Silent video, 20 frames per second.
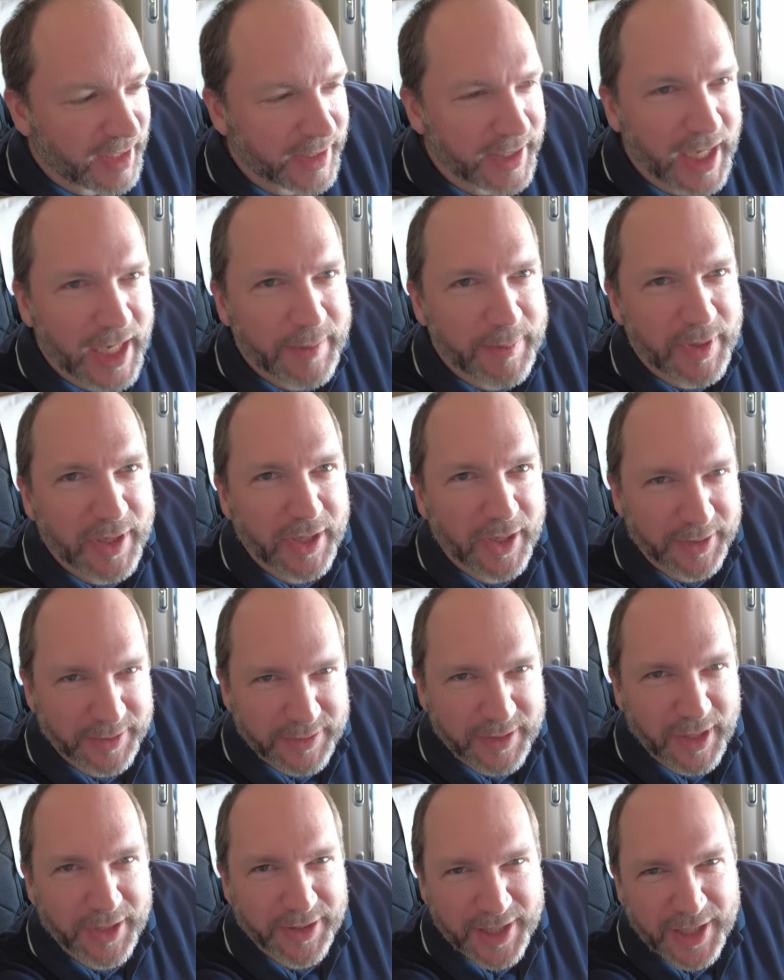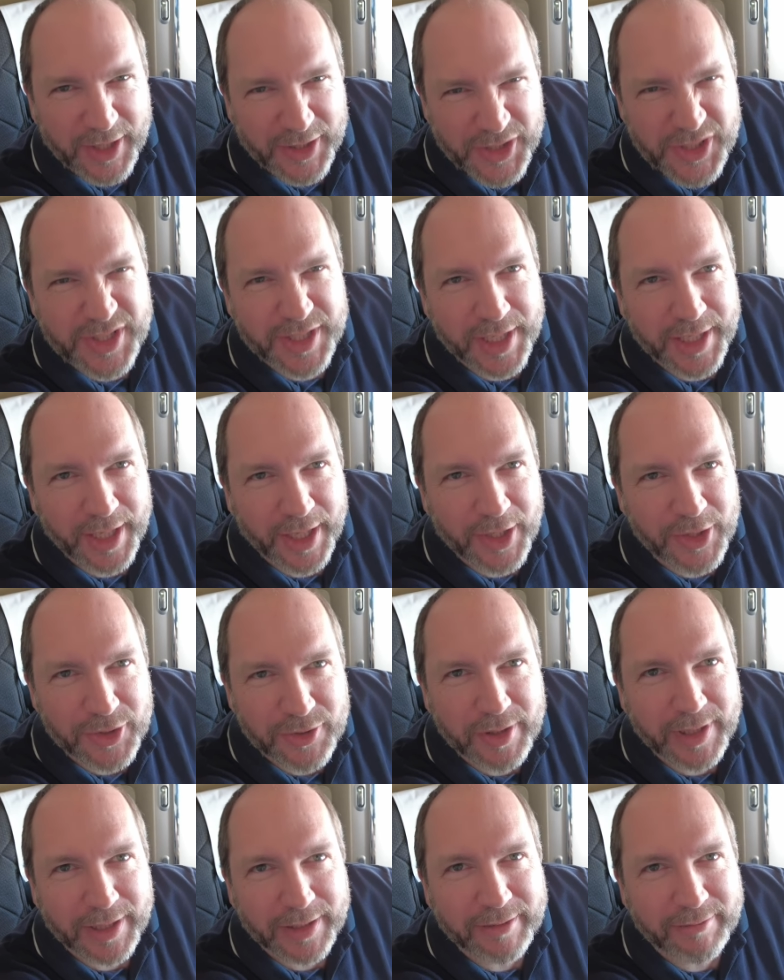yeah, but I, I think I just need another
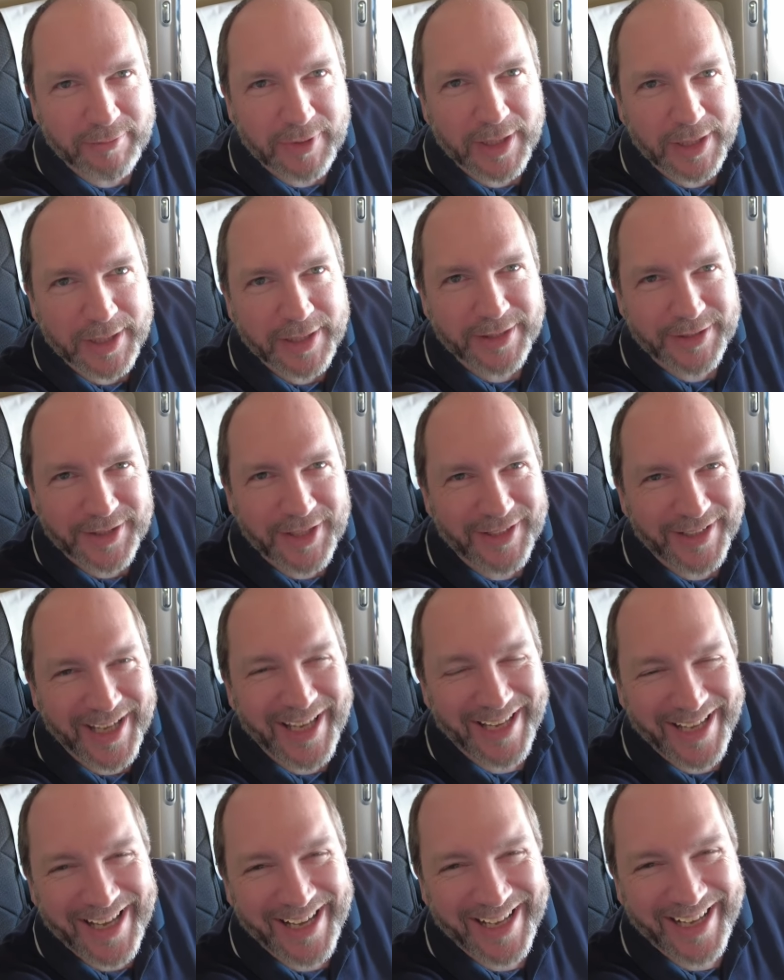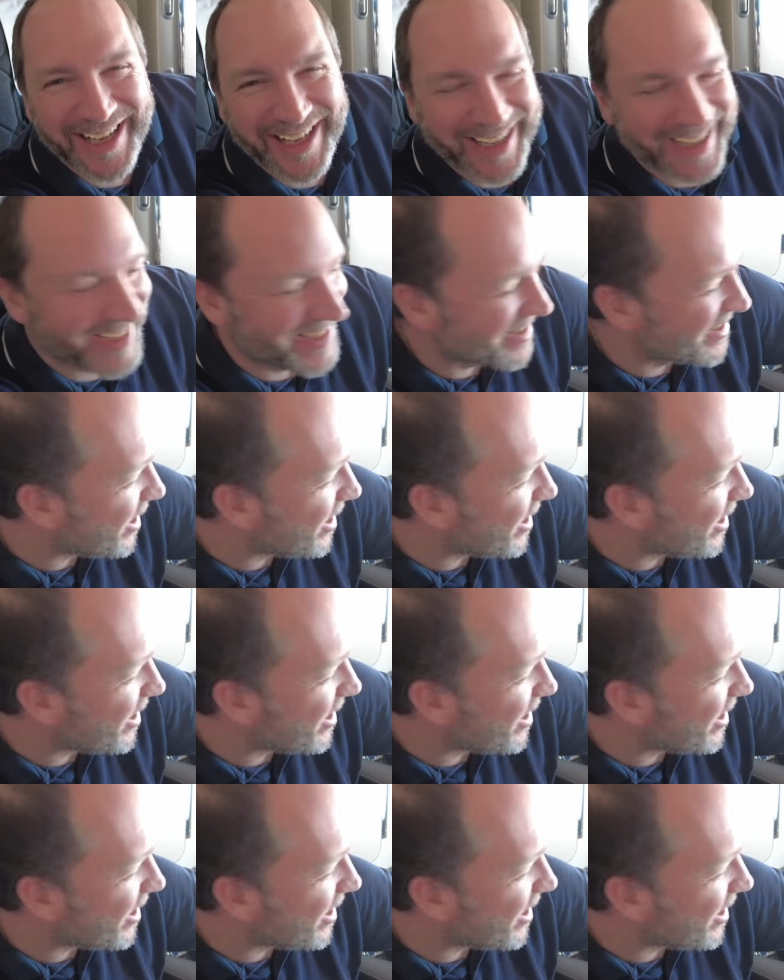drink. Really. Another drink, so, yeah, yeah, yeah,